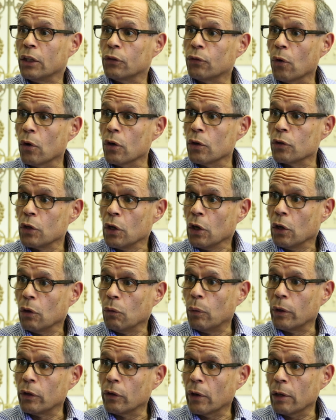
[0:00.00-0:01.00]
As far as
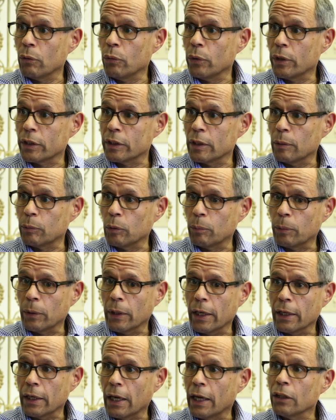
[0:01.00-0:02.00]
whether I would accept the
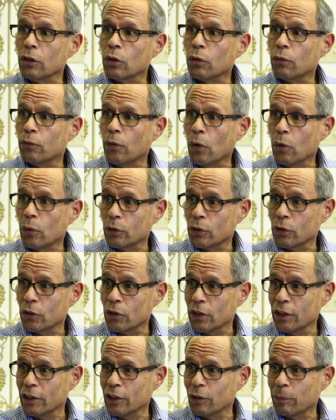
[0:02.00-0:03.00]
plan, I look forward to
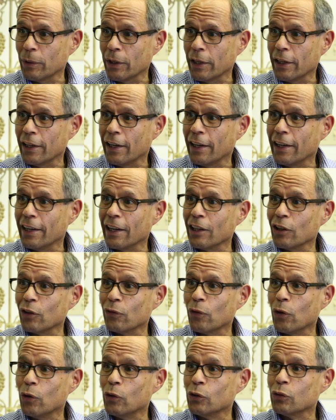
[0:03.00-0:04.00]
seeing the plan, and I
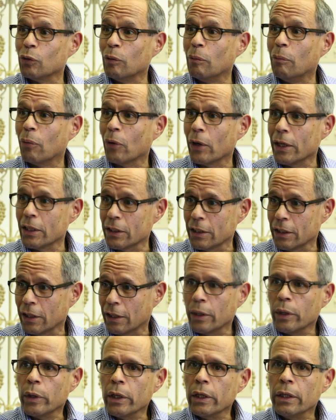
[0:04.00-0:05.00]
look forward to embracing
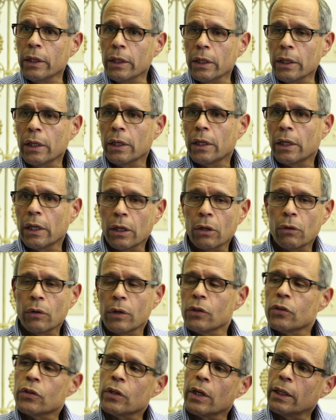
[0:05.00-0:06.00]
it. We need here
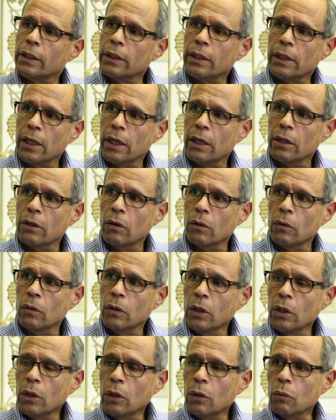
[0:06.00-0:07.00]
in San Diego.
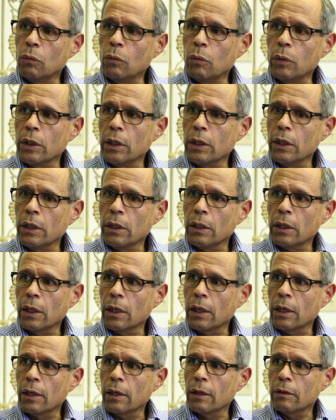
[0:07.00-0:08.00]
We
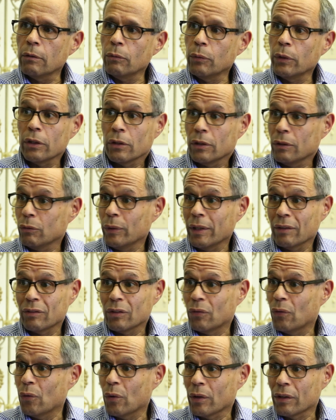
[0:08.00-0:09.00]
have
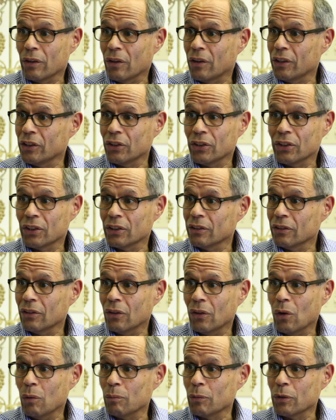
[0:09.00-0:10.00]
the 4th largest
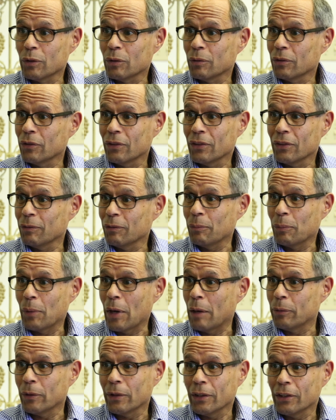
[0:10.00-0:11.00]
homeless
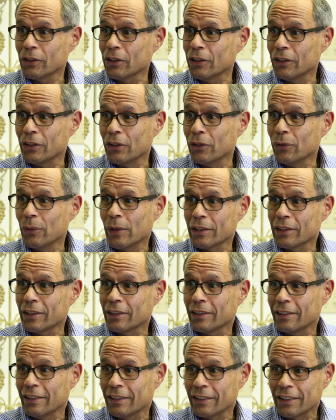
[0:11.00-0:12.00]
population in the
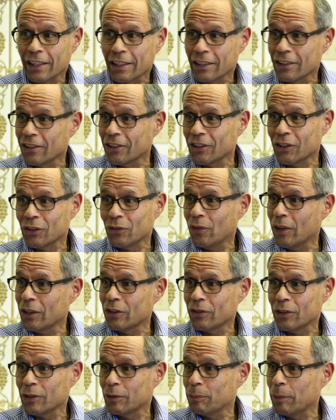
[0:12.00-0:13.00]
U.S., the 2nd largest
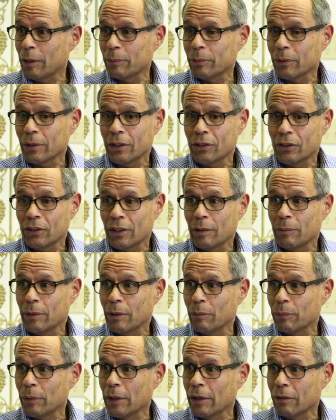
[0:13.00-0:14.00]
veterans population. I
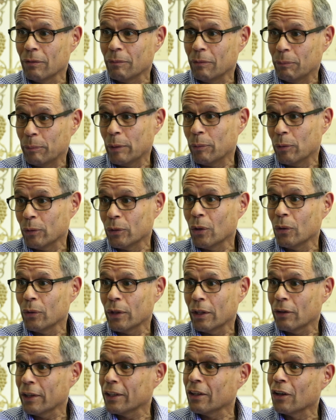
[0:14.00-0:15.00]
mean, and people know
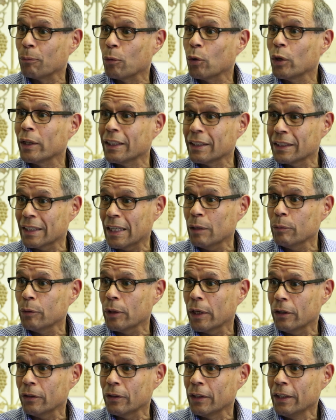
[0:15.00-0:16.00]
that, right? Our point in time
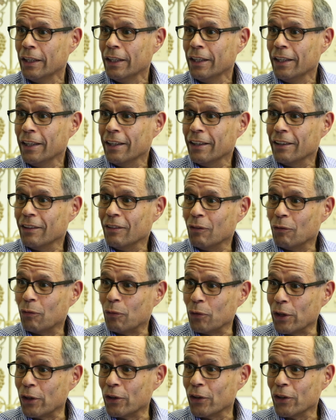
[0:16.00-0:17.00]
count,
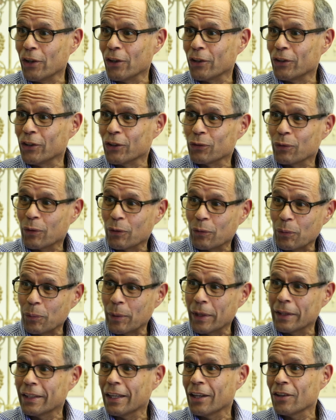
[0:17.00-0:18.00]
year to year, just went
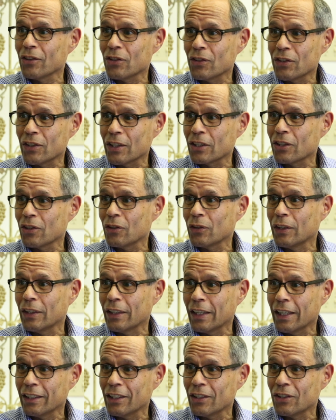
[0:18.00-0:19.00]
from
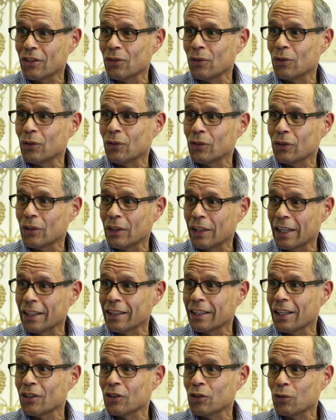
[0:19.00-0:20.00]
8,692 to
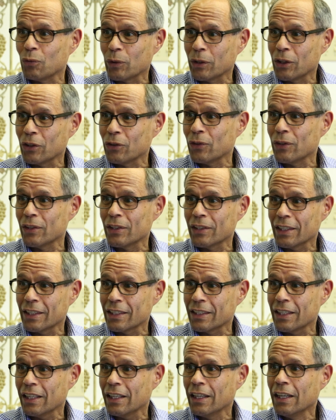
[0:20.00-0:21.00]

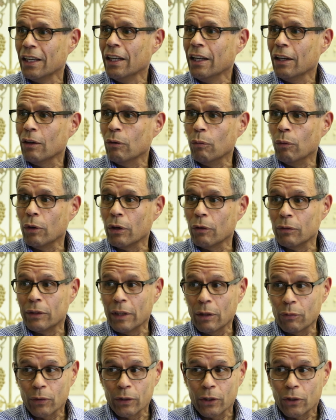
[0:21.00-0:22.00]
9,116. We're
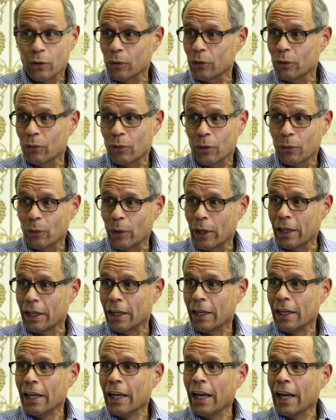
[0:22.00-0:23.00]
definitely going the wrong way,
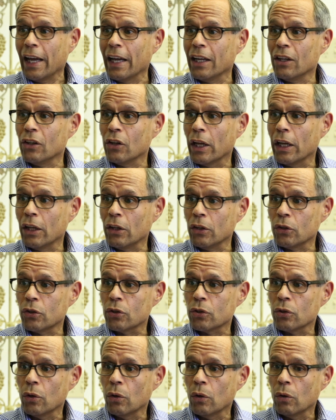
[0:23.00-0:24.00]
and
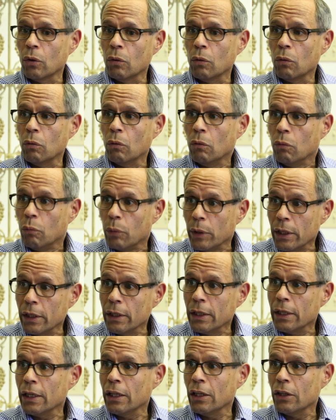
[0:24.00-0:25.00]
so we
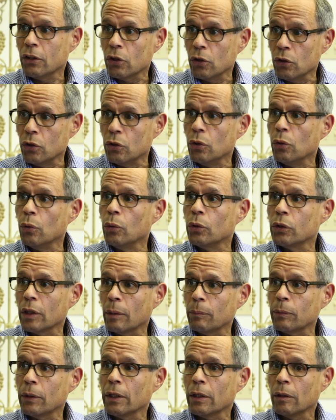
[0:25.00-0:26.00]
need to do
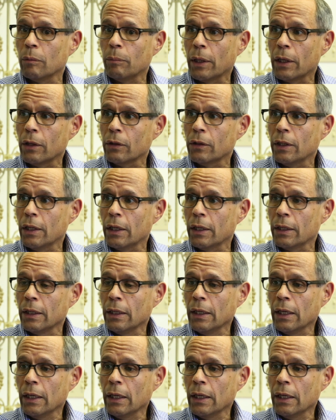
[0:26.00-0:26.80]
something about that.